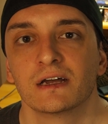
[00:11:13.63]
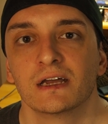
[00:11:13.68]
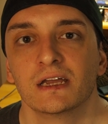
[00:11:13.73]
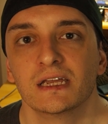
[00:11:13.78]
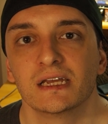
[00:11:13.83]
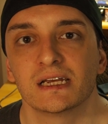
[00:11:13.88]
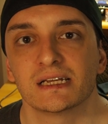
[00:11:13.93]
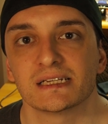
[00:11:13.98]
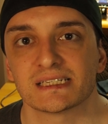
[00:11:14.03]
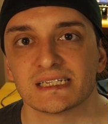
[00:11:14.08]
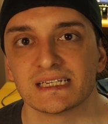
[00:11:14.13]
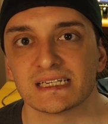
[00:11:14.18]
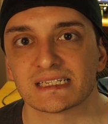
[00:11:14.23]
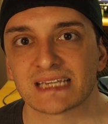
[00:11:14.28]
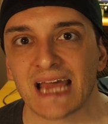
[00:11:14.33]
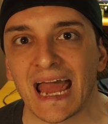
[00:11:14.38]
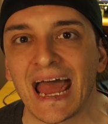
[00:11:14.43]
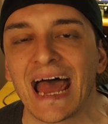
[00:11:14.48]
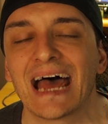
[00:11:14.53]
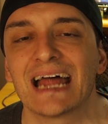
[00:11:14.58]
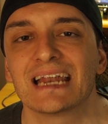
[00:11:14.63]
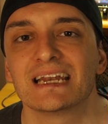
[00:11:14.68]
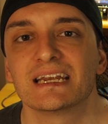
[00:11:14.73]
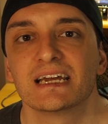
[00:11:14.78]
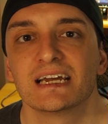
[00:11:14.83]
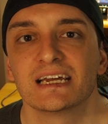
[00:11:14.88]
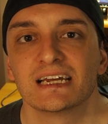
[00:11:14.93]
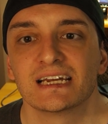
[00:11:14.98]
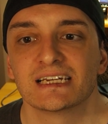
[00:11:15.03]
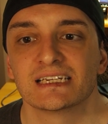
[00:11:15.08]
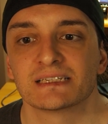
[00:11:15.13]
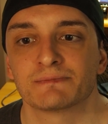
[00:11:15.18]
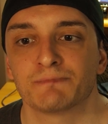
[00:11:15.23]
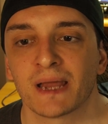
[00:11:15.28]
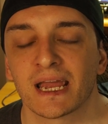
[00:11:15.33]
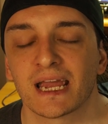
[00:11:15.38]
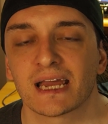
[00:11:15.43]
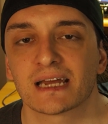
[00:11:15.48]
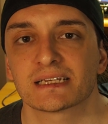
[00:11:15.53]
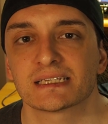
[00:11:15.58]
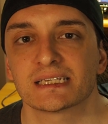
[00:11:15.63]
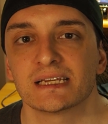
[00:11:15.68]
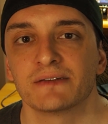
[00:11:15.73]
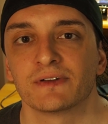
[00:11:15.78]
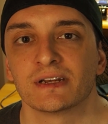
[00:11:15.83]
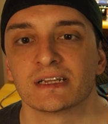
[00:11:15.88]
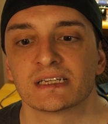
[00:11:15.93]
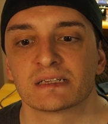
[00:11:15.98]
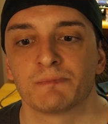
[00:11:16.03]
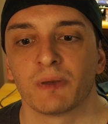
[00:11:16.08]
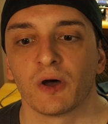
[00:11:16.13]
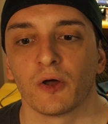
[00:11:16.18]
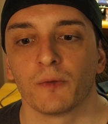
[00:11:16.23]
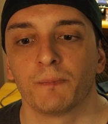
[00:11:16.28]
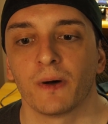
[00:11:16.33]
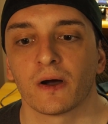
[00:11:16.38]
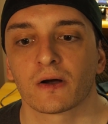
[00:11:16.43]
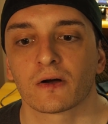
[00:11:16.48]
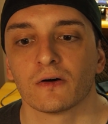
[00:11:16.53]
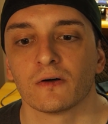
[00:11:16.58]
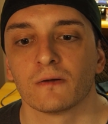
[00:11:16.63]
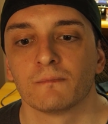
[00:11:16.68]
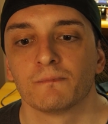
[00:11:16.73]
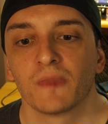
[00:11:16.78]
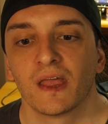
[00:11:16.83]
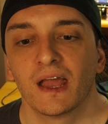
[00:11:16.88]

You can see his hat, his pants, even his belt buckle,